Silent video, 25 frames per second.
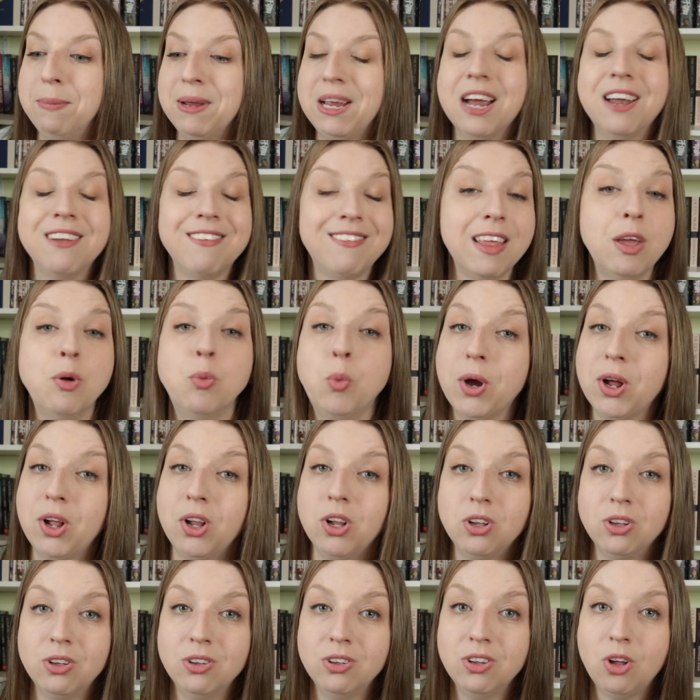because they
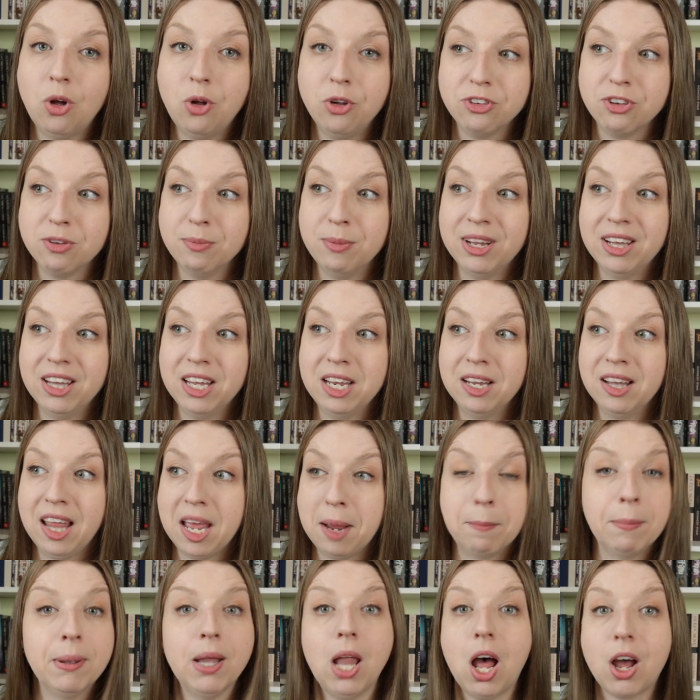will ultimately
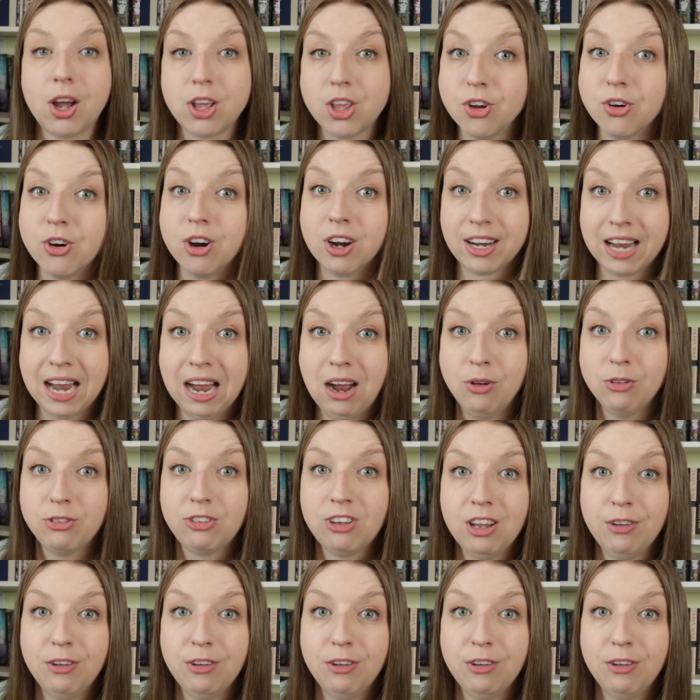like block your account